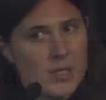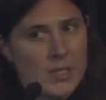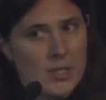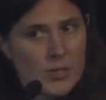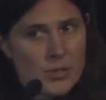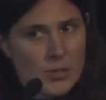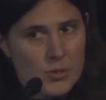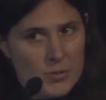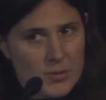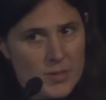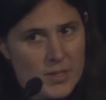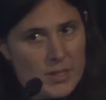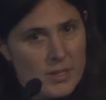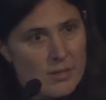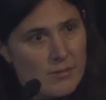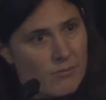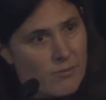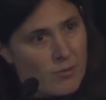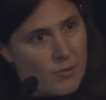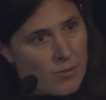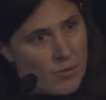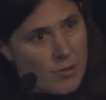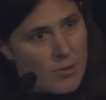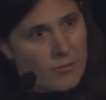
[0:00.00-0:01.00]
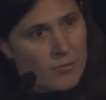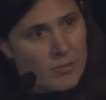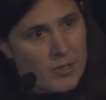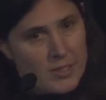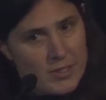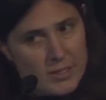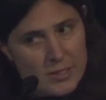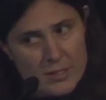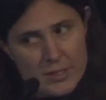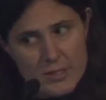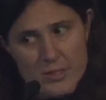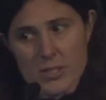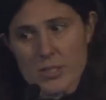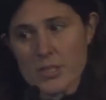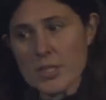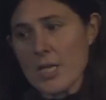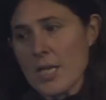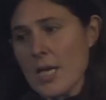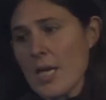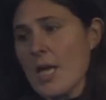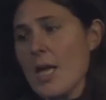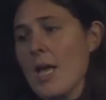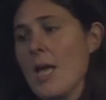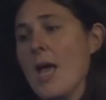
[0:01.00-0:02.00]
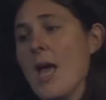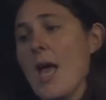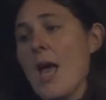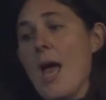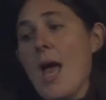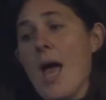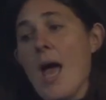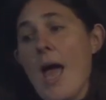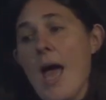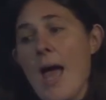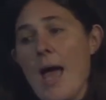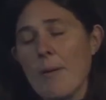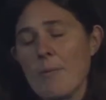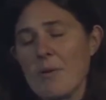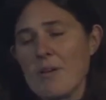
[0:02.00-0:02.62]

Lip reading: in using it for their own research? And